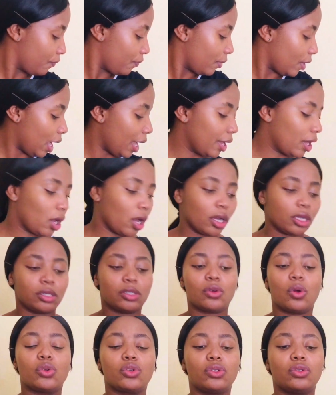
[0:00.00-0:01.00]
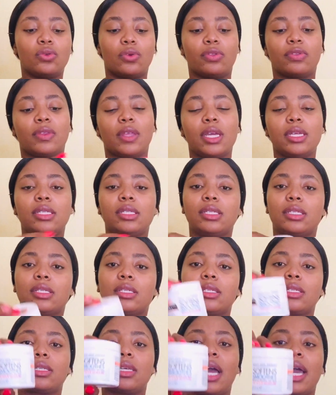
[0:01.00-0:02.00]
I got also
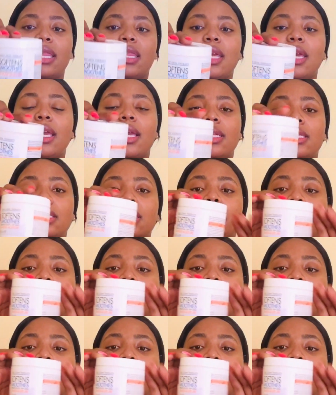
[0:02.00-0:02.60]
this, I think it's a